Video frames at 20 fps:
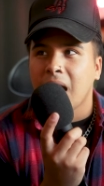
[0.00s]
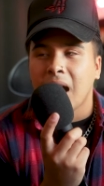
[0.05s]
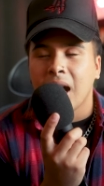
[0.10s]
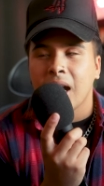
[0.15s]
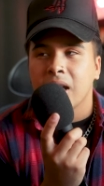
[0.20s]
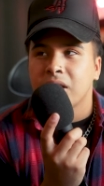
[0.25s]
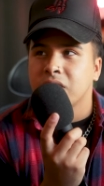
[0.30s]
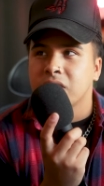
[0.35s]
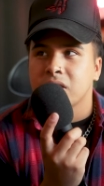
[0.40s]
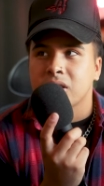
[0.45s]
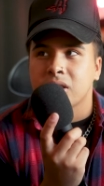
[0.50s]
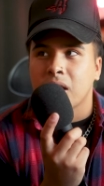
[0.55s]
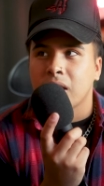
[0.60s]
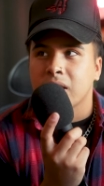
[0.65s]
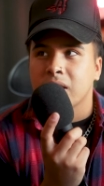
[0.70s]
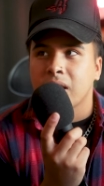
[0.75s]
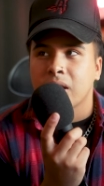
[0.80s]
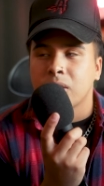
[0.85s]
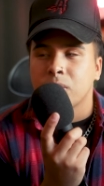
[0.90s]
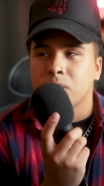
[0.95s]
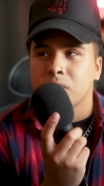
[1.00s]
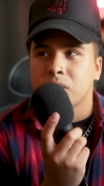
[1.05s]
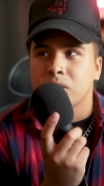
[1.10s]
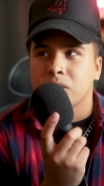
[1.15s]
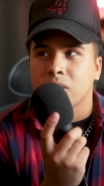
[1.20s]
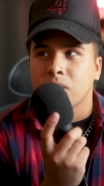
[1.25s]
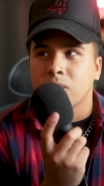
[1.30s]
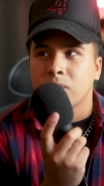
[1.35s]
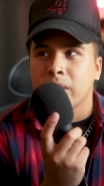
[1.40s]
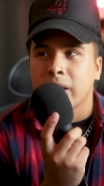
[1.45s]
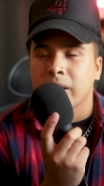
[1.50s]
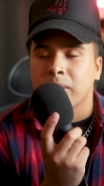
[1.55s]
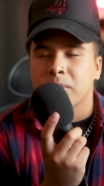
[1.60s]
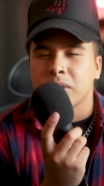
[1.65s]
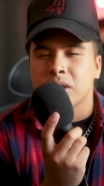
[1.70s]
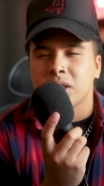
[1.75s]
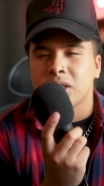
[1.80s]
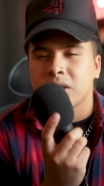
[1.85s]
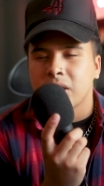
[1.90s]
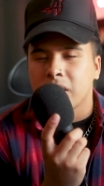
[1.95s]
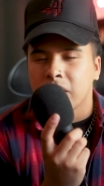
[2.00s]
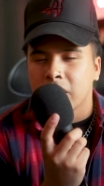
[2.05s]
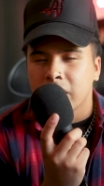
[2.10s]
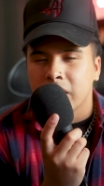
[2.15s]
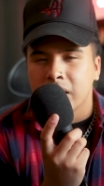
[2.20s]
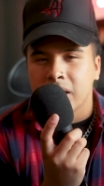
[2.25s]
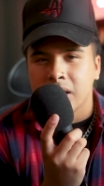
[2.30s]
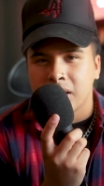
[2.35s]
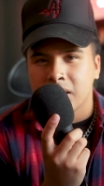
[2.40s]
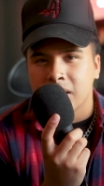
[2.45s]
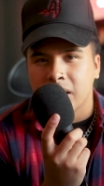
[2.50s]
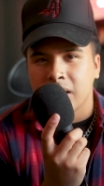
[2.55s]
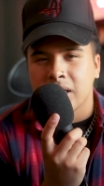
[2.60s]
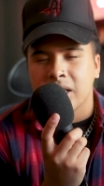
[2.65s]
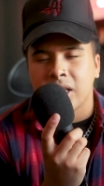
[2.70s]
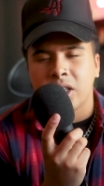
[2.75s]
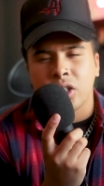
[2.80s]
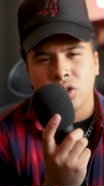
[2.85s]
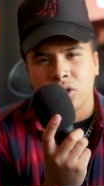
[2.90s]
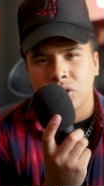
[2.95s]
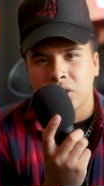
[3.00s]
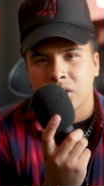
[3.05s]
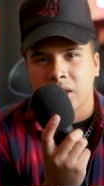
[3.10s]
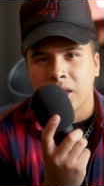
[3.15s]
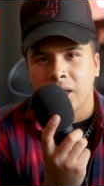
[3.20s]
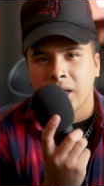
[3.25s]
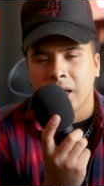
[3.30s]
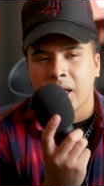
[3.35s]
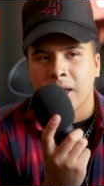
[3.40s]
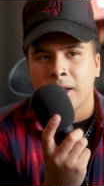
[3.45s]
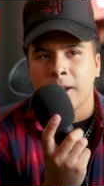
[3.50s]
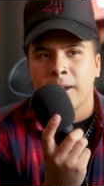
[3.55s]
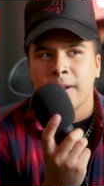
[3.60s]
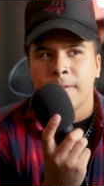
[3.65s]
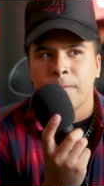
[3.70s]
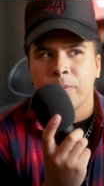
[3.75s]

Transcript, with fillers: I just thought that it was so, like, mysterious and interesting, and